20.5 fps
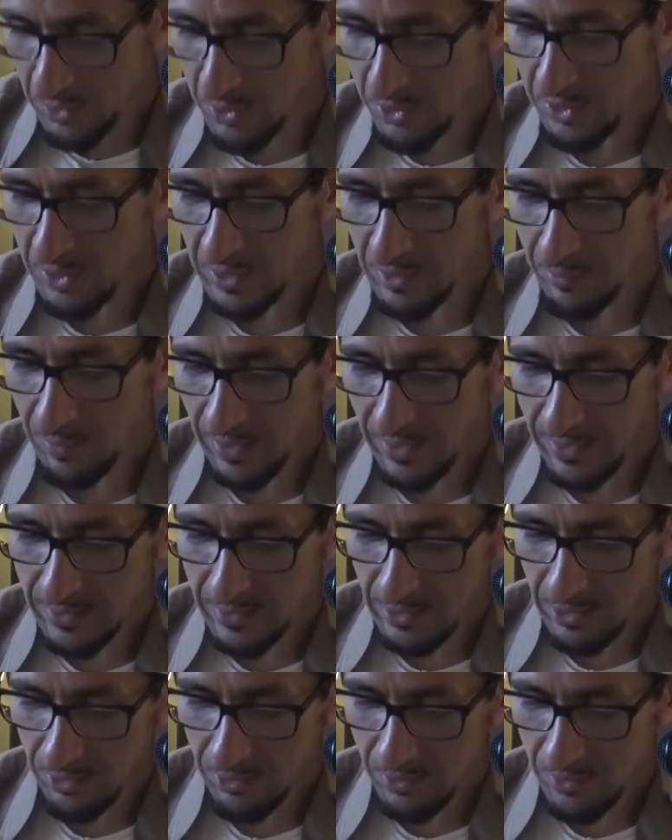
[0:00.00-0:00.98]
the same
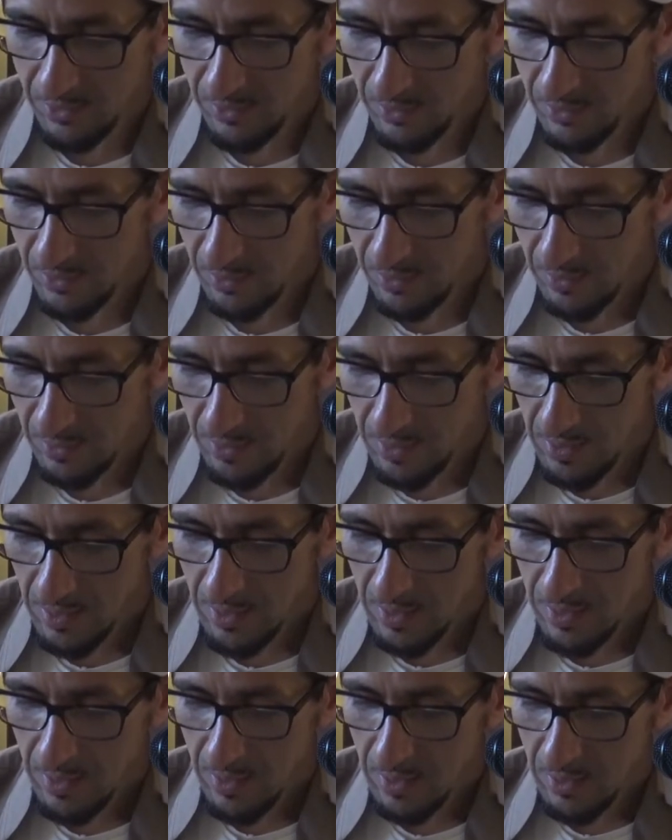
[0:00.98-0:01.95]
hadith
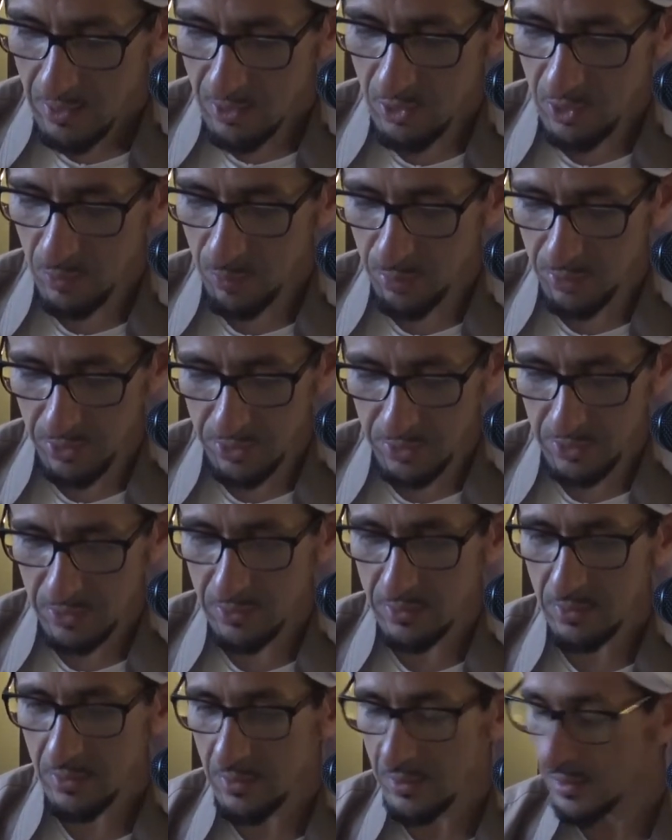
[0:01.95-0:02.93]
is
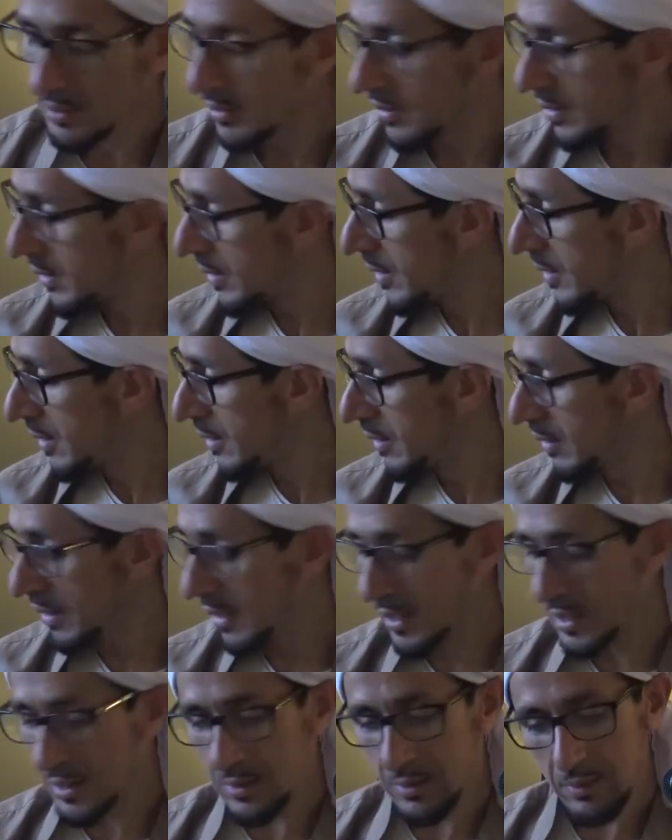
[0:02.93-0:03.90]
reported
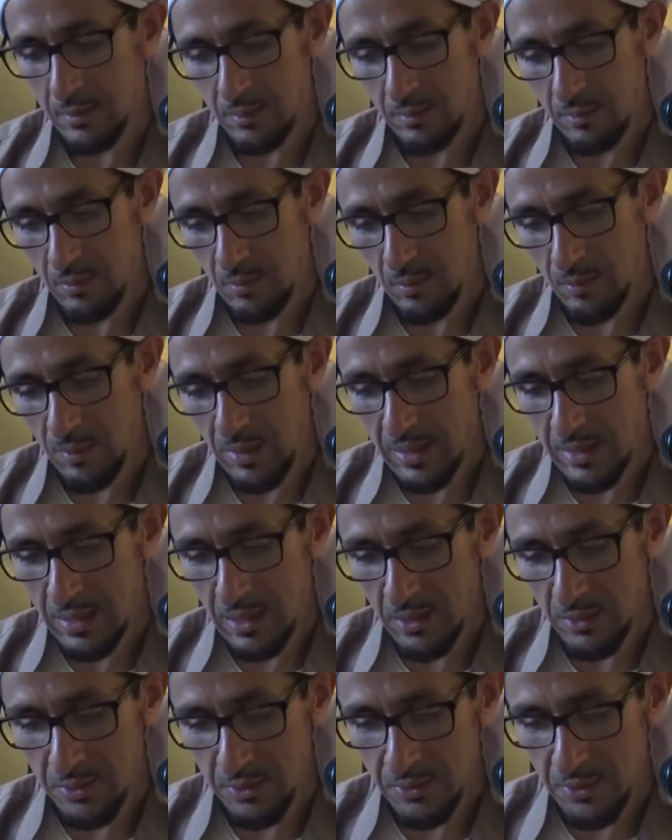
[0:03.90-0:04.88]
in many
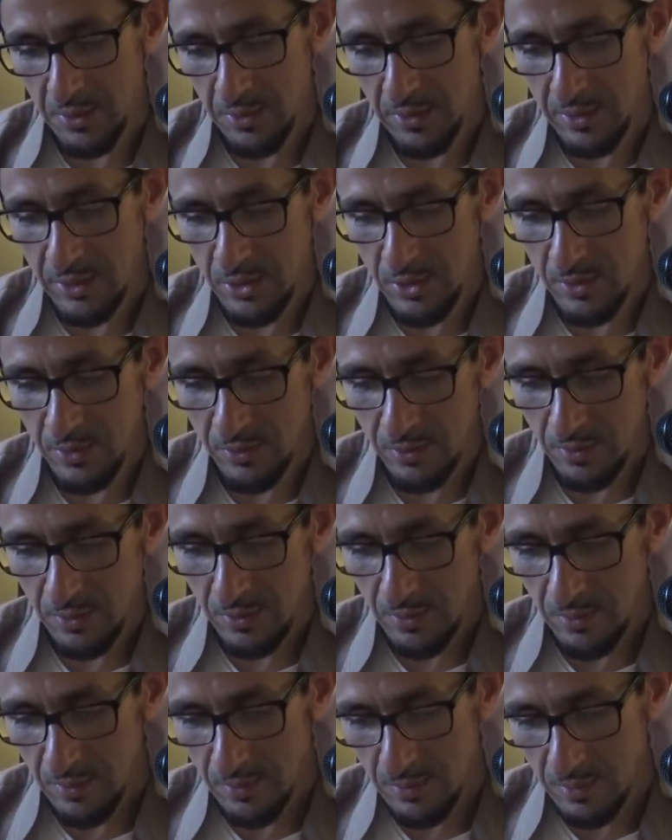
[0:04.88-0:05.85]
other narrations.
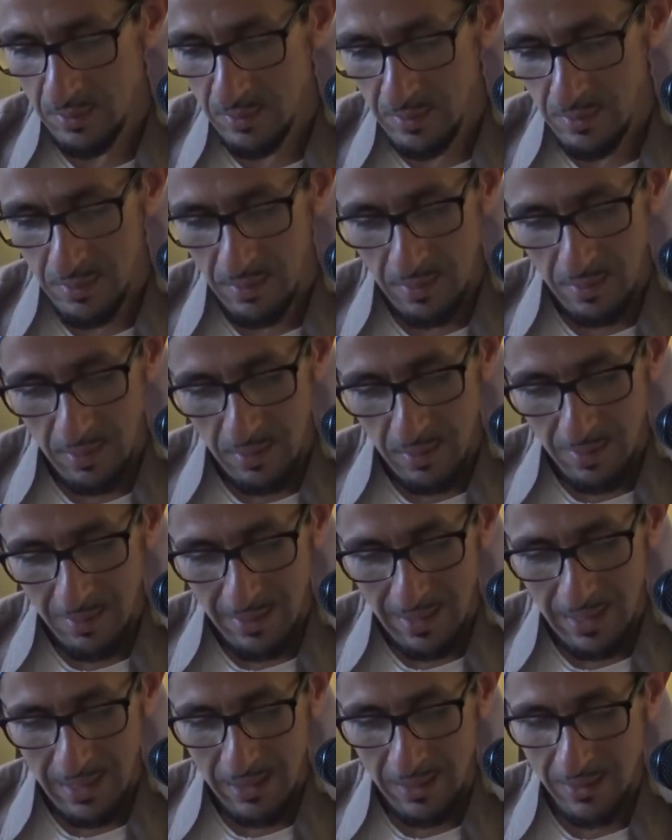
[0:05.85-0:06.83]

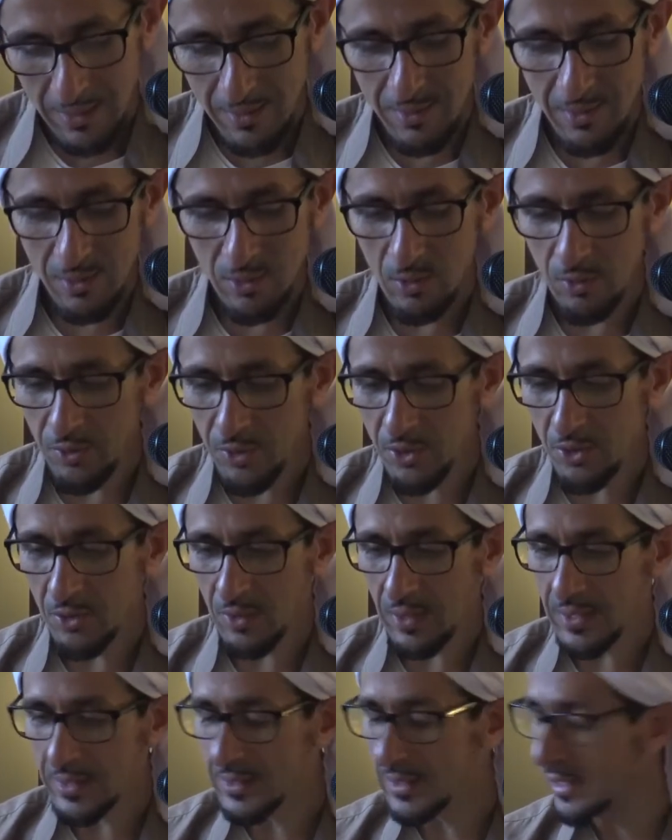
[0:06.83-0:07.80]
And this is the
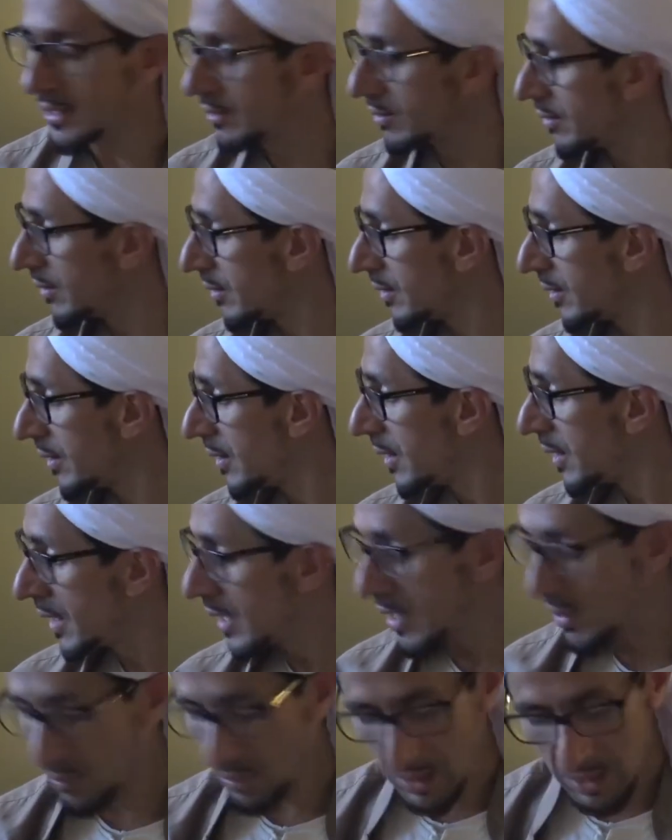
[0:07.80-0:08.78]
first hadith
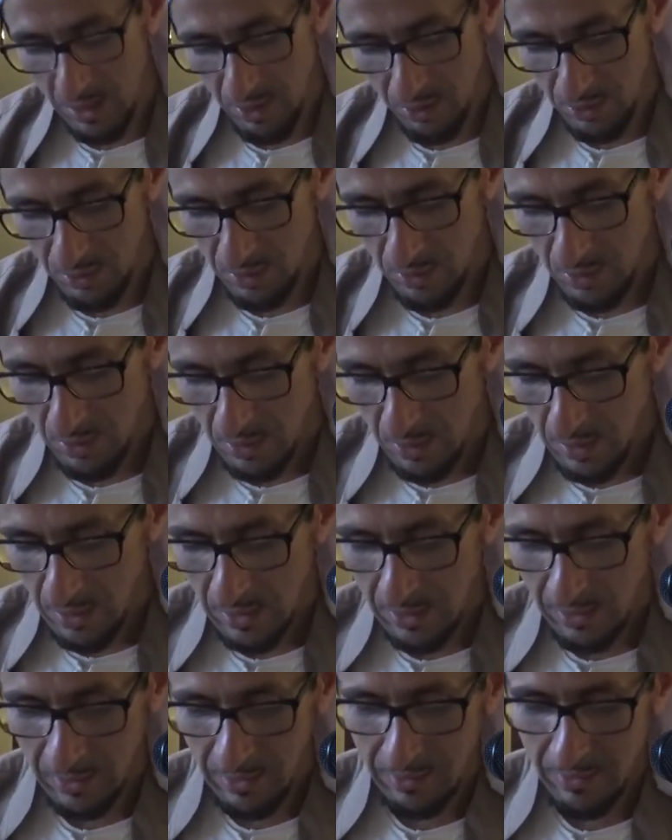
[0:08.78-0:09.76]

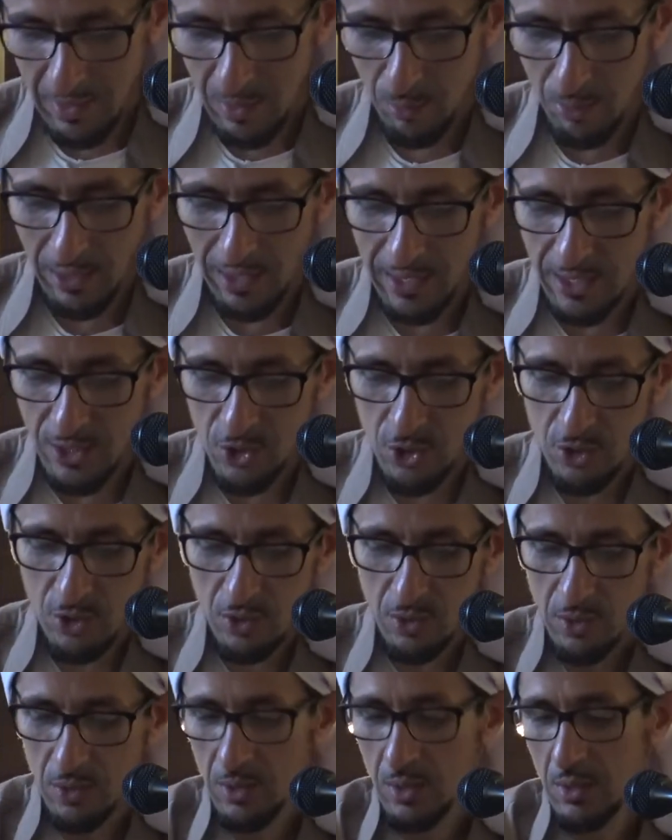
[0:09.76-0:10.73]
about, in Kitab al-Hajj,
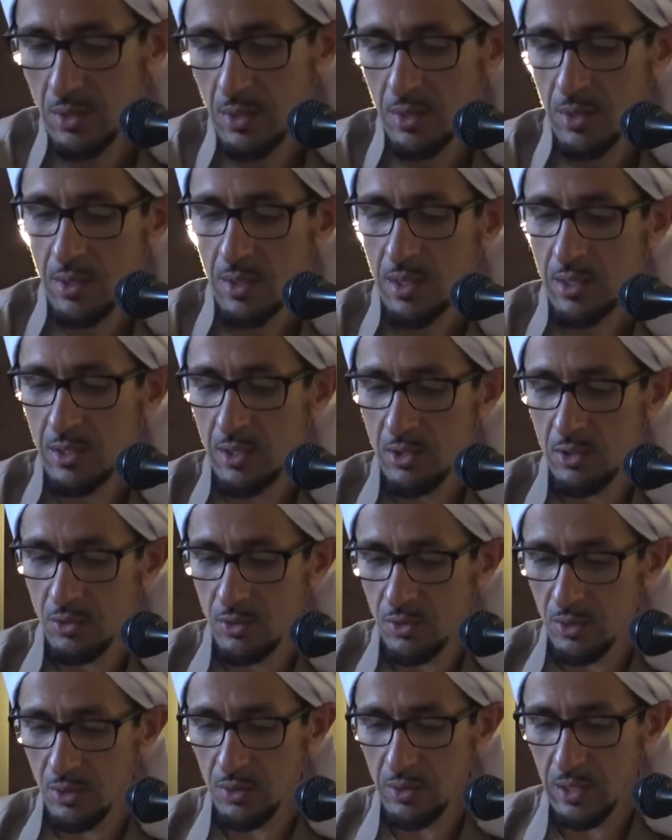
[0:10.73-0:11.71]
it is
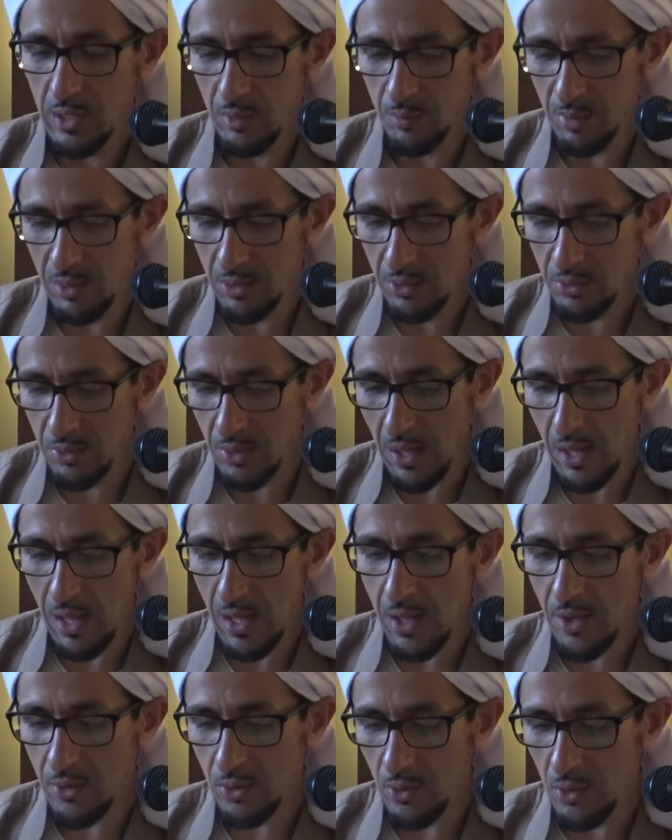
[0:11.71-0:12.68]
talking about the
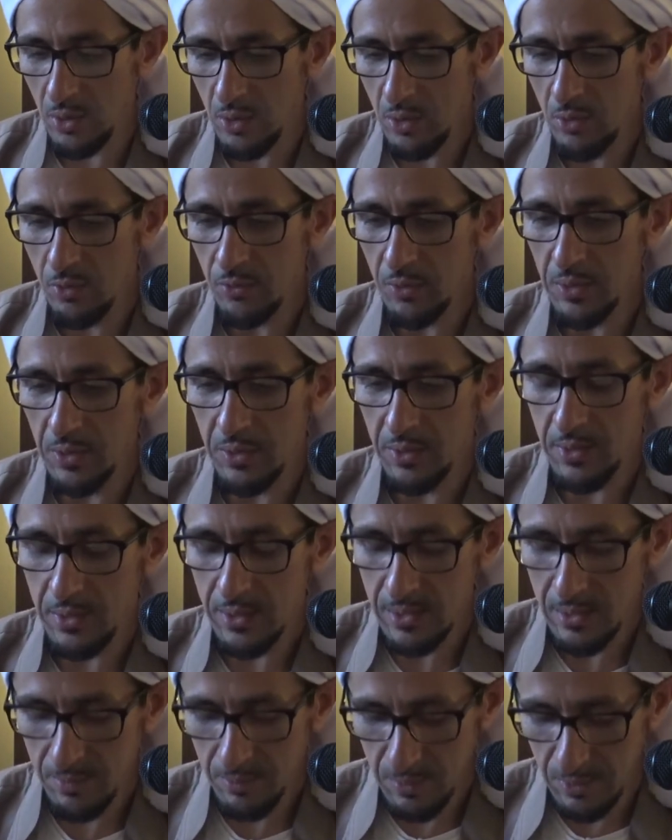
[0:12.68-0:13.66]
art of
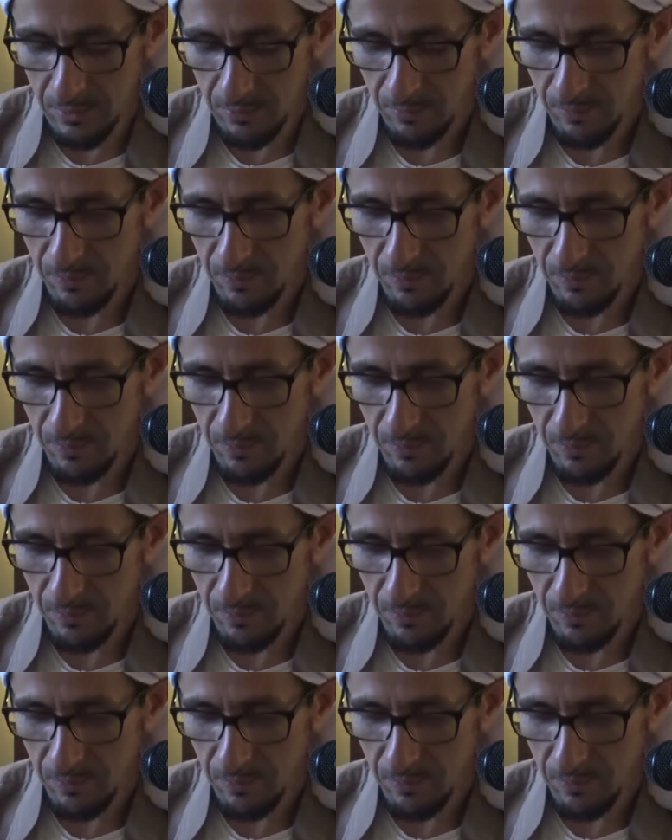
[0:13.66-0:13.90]
ihram,